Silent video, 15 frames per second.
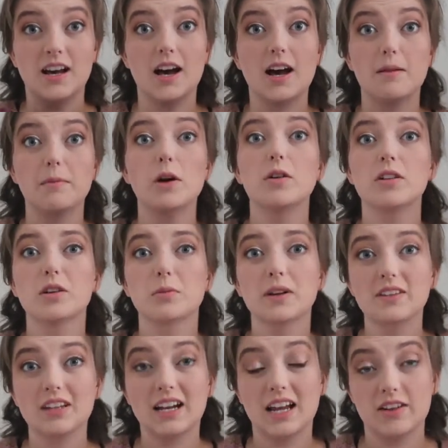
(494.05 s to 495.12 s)
Oh, and the
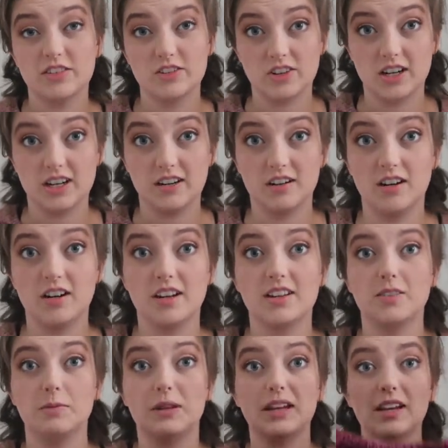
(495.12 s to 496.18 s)
reason I haven't tried it on
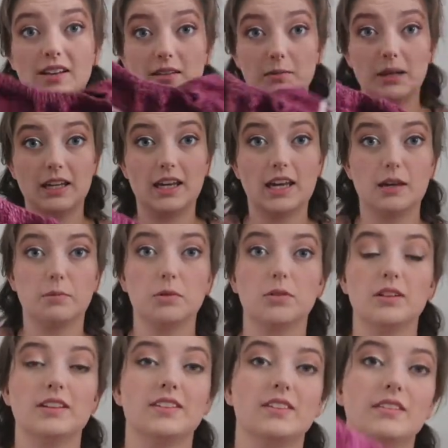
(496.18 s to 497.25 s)
is because my
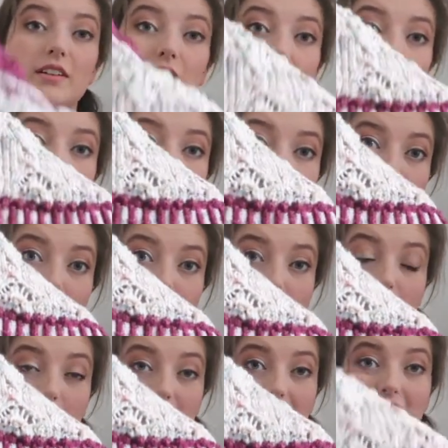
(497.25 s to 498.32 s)
cable is not
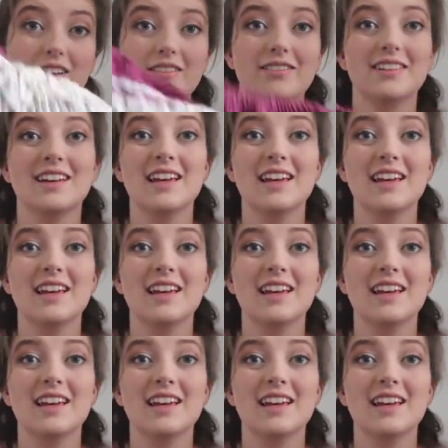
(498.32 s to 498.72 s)
long enough,